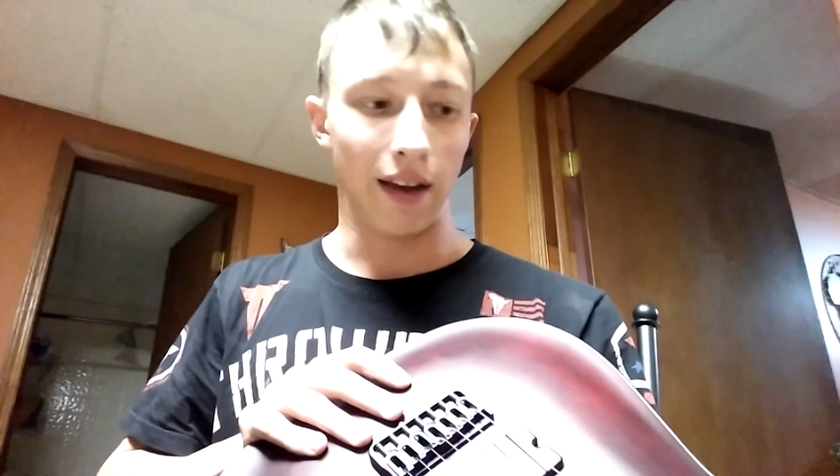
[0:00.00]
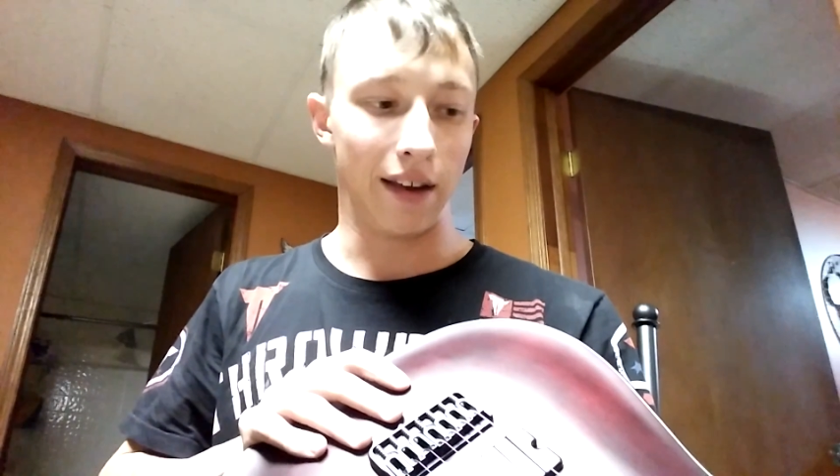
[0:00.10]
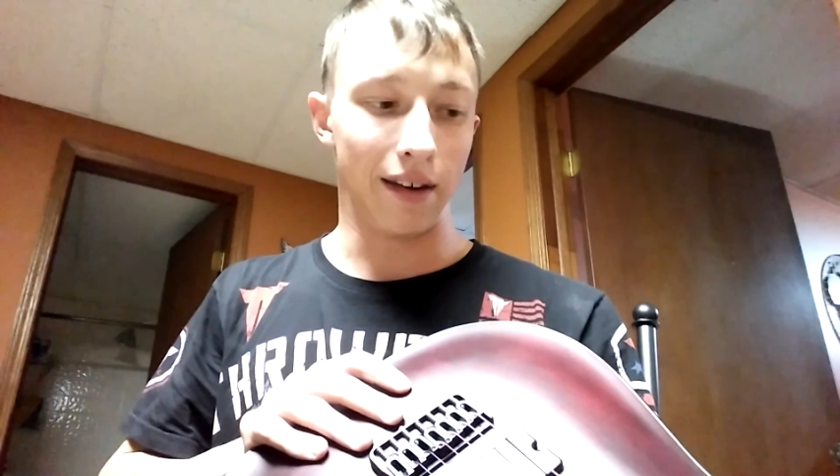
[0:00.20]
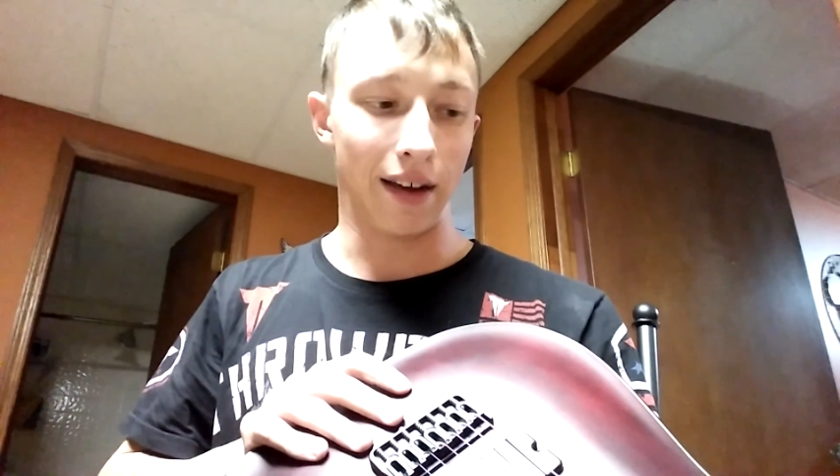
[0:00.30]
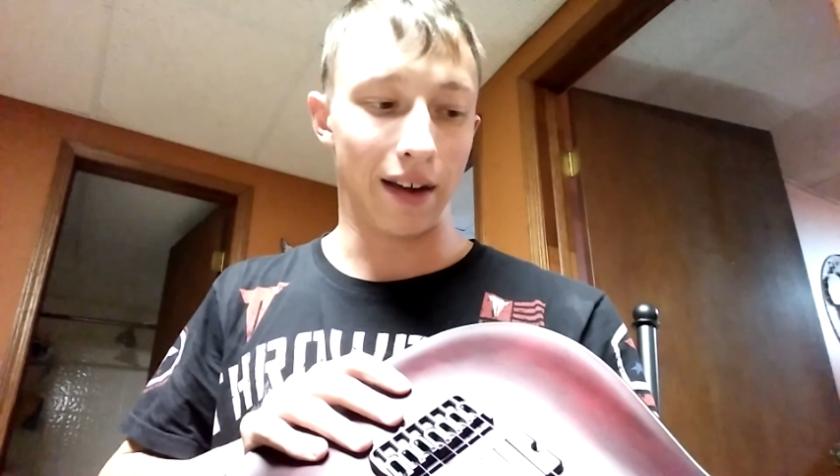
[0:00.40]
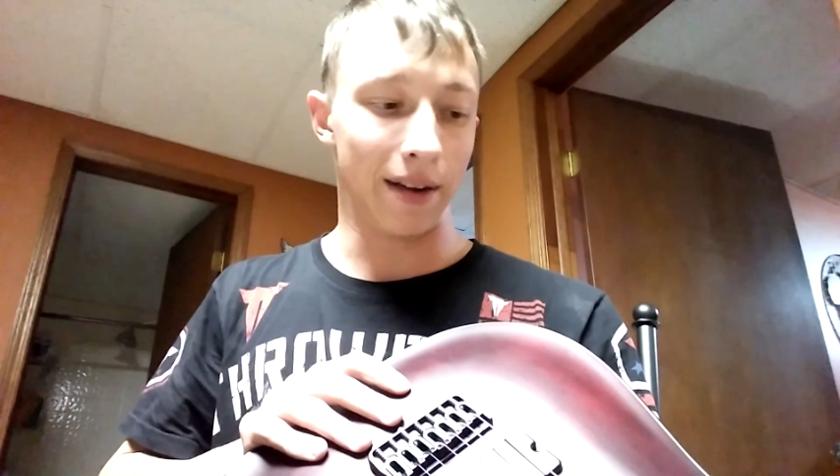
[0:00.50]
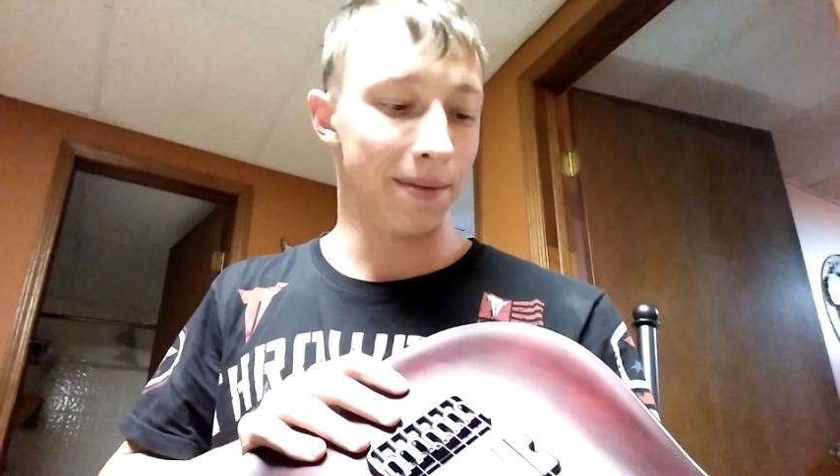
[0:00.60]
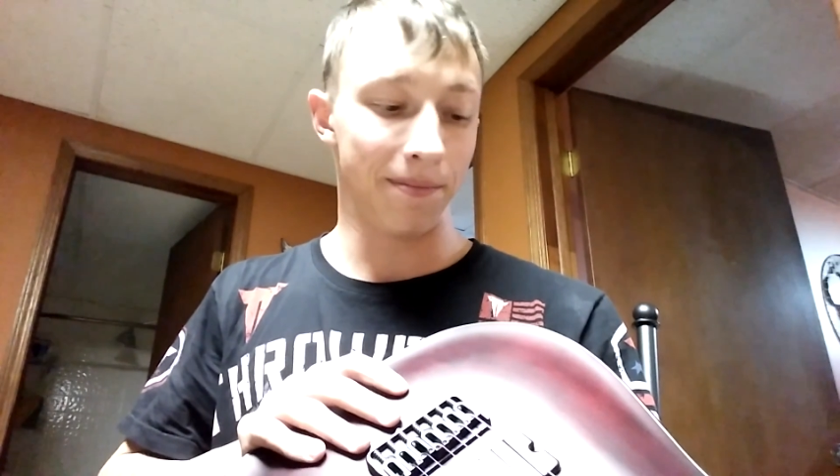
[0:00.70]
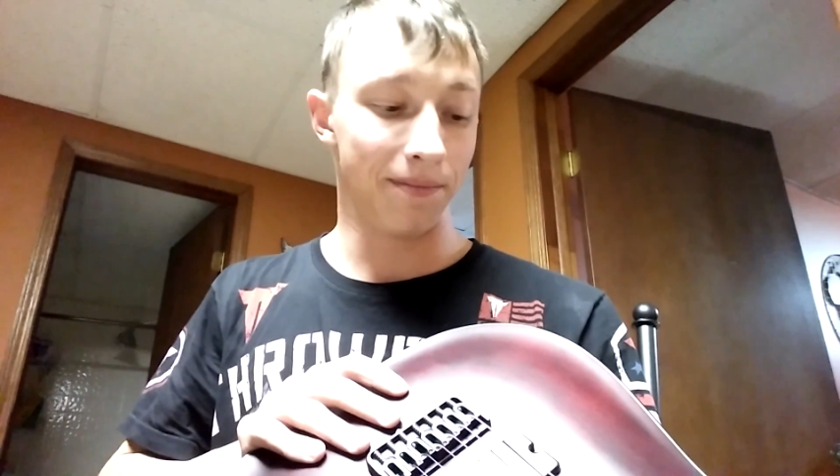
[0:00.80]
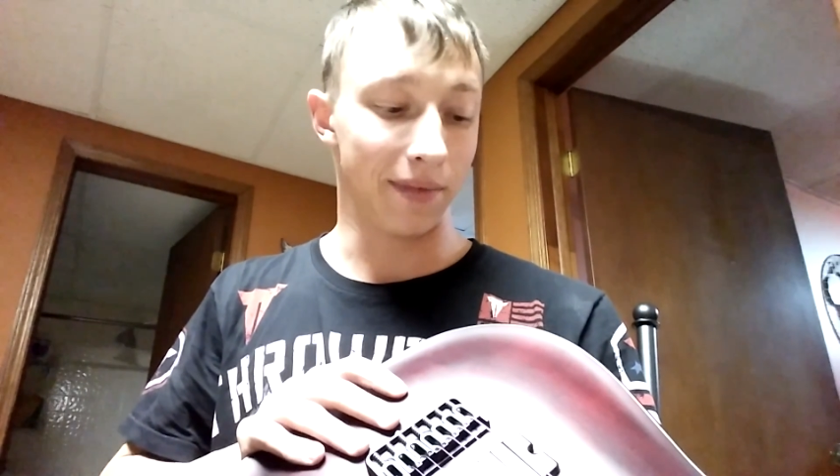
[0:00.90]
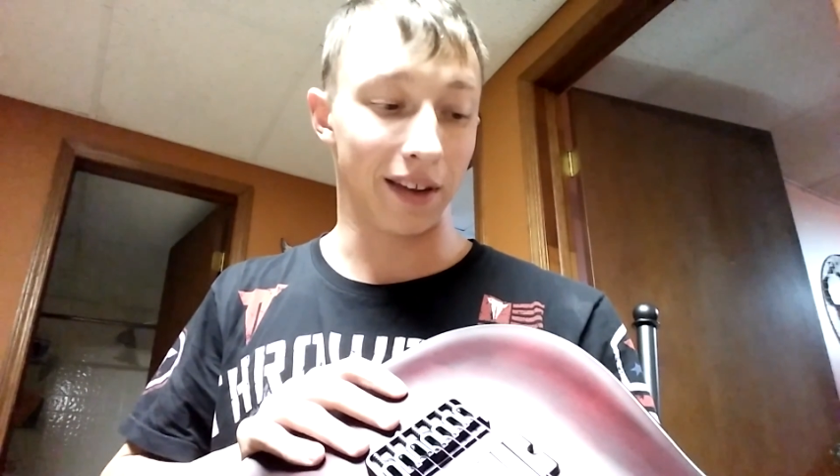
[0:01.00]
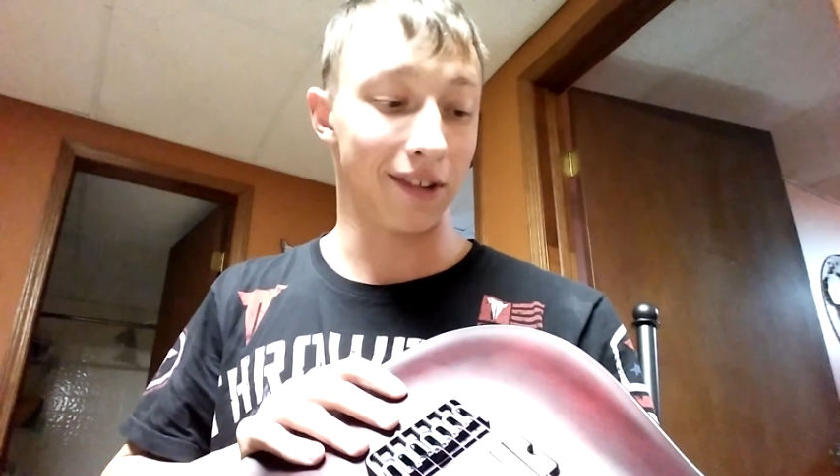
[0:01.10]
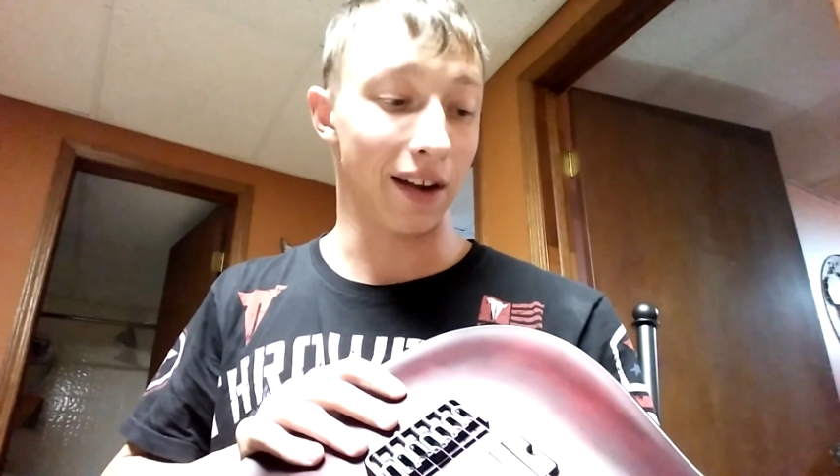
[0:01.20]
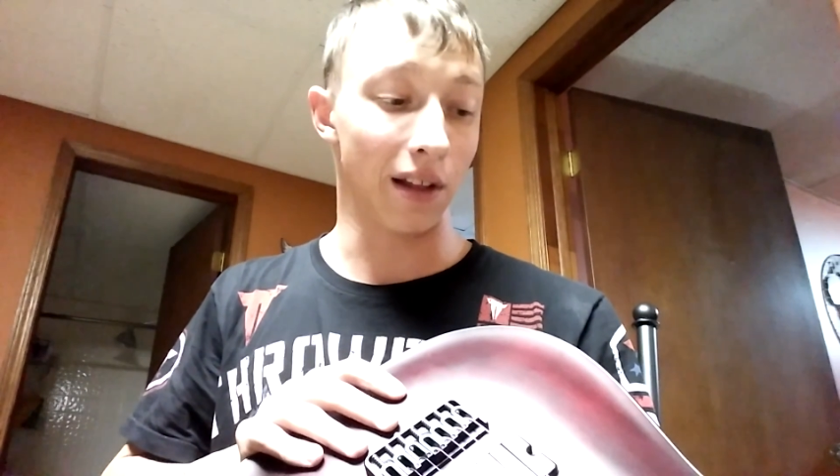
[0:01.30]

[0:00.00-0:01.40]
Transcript: And like I said,